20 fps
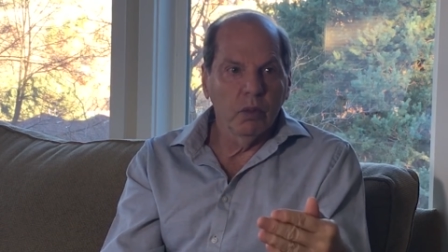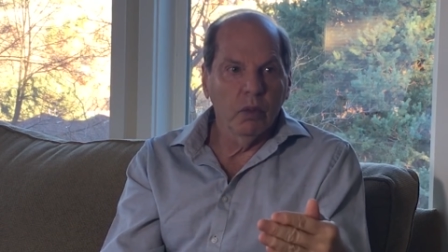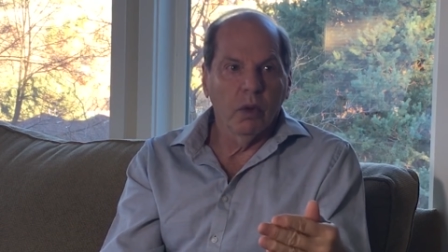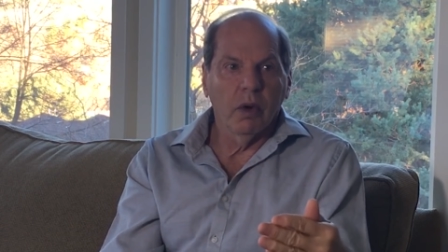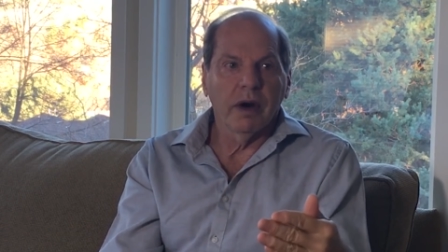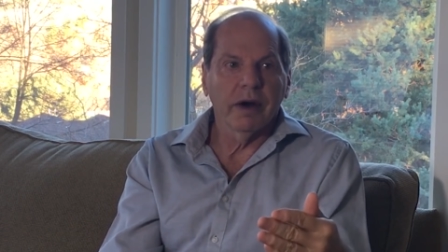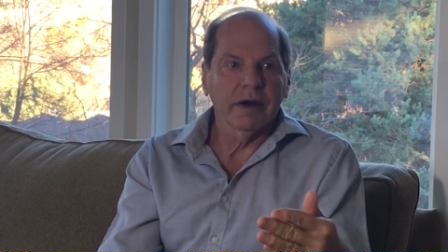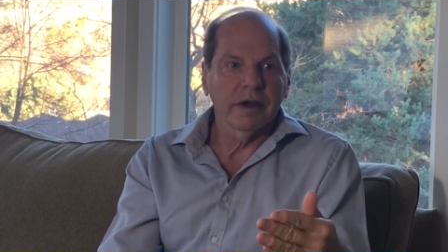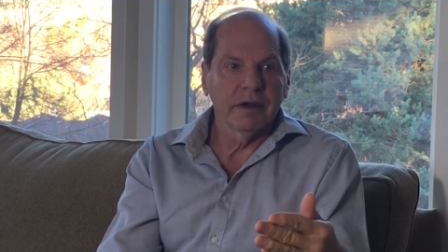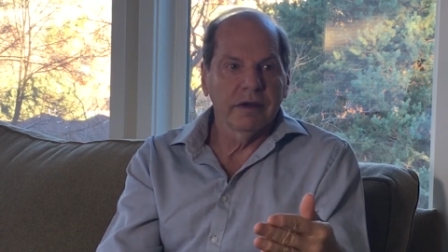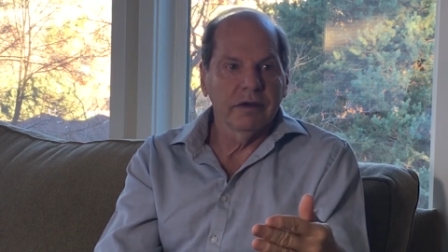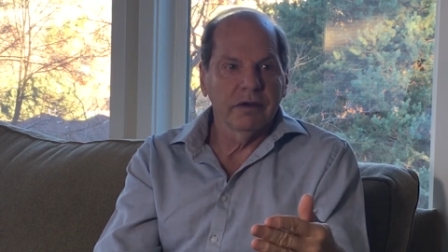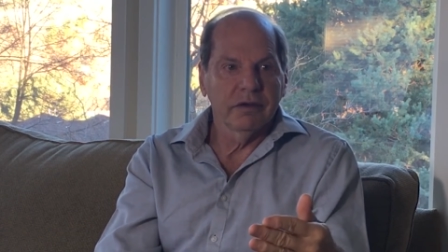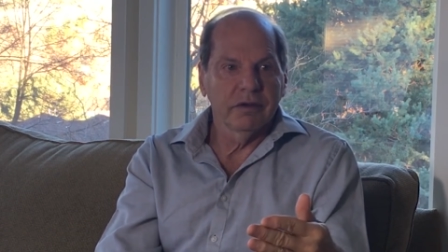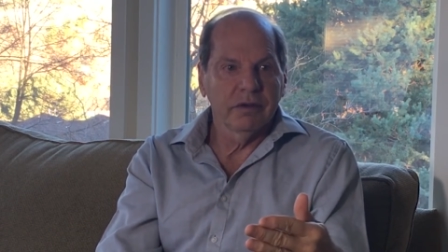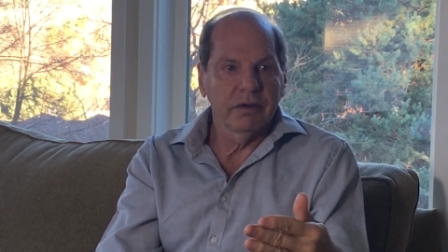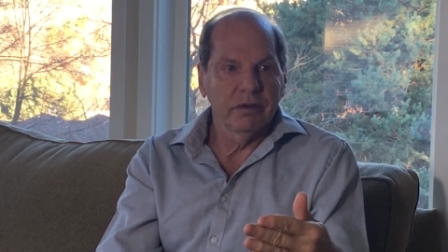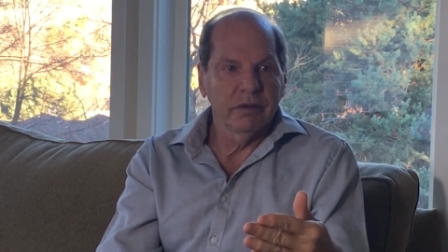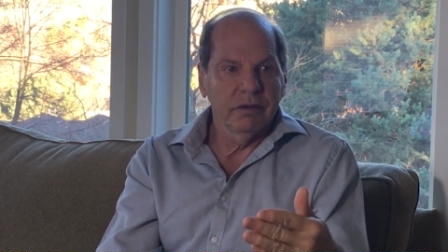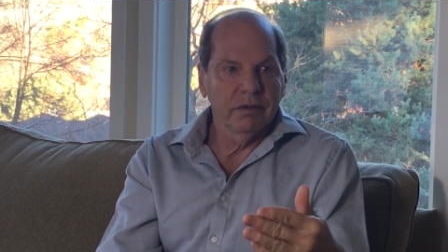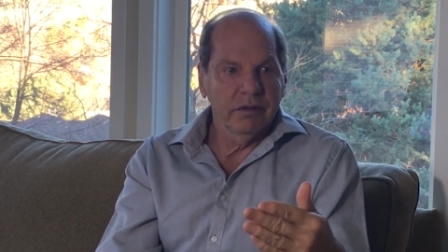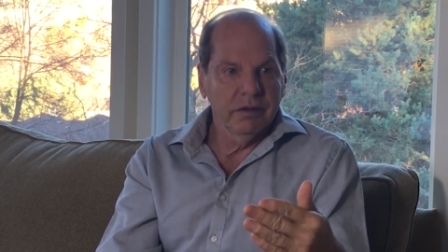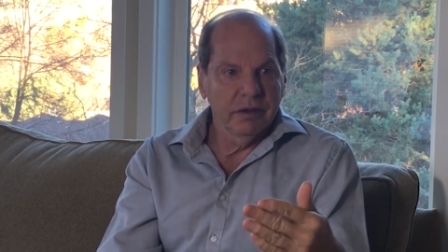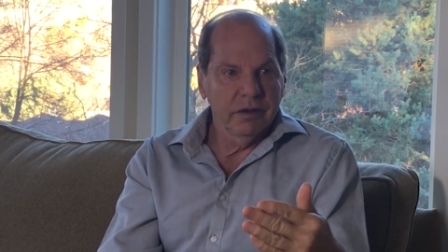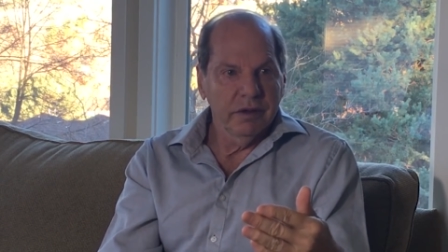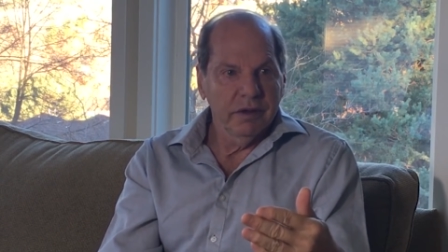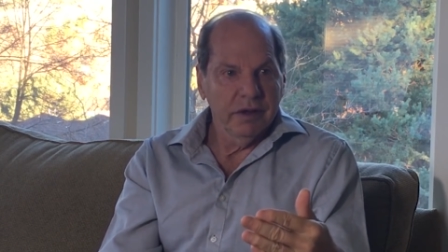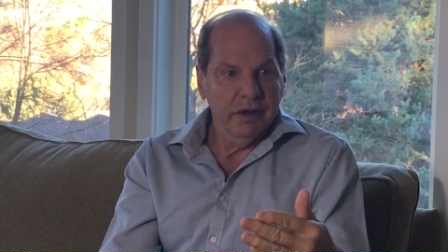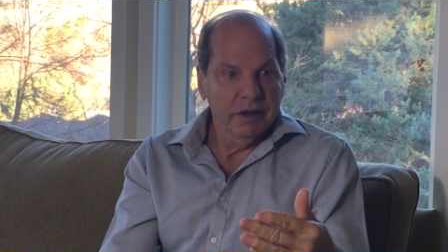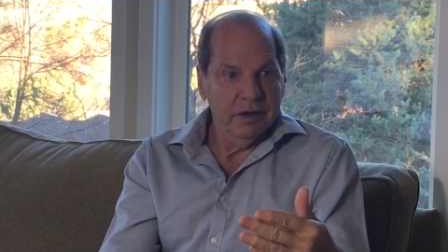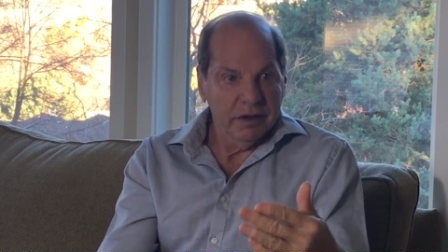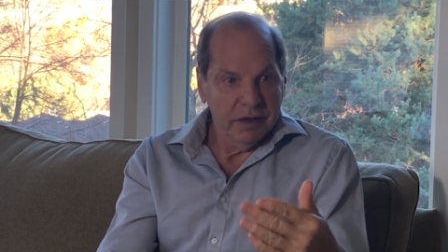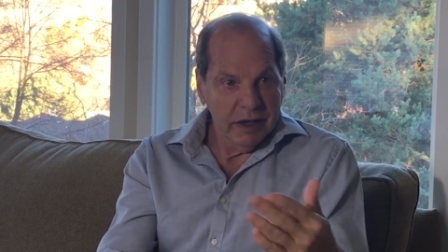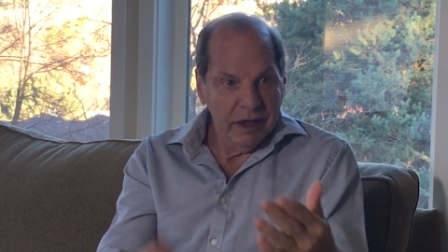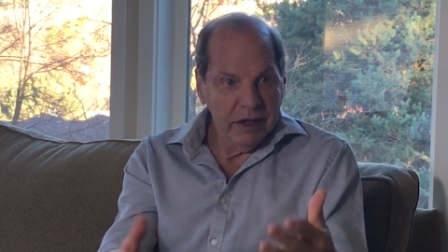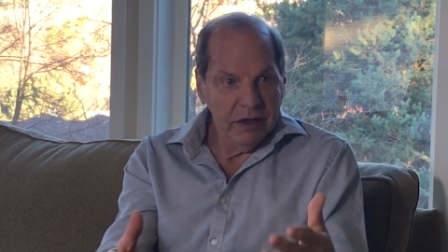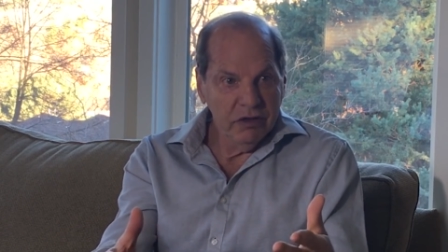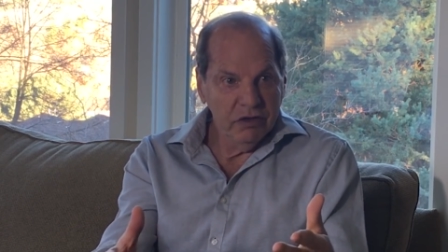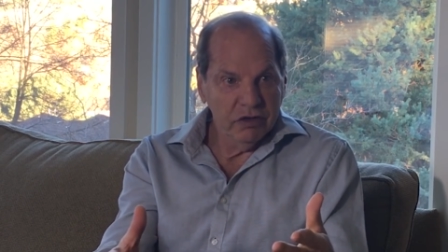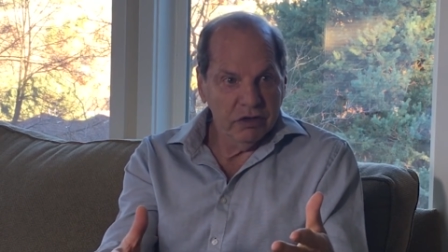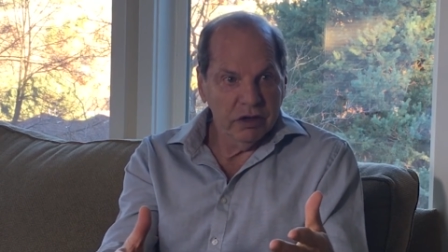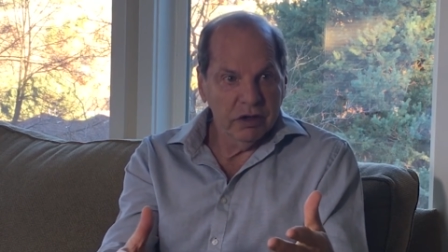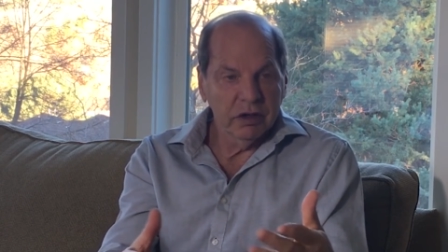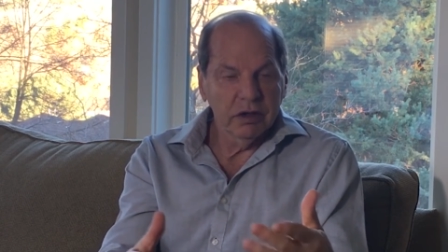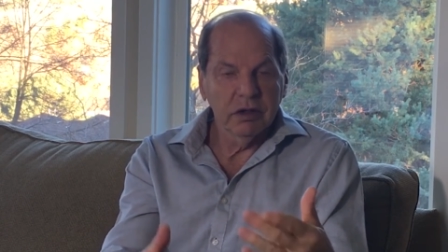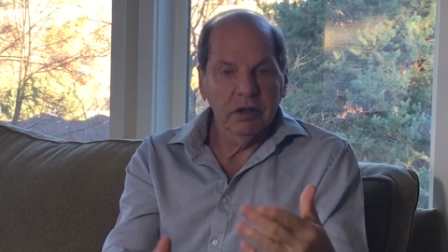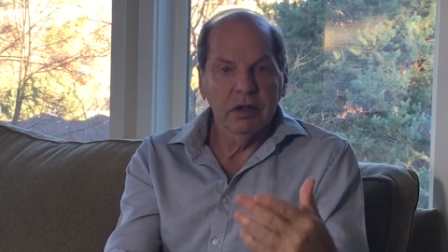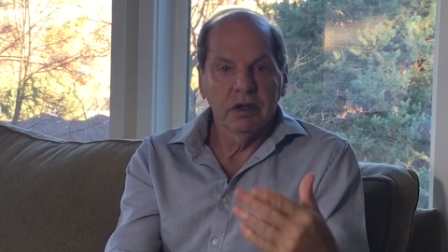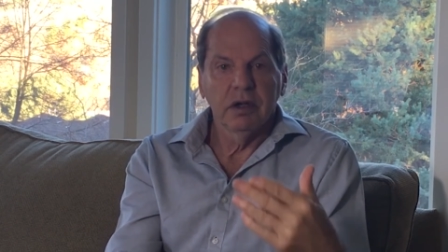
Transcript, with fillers: walk into engaging,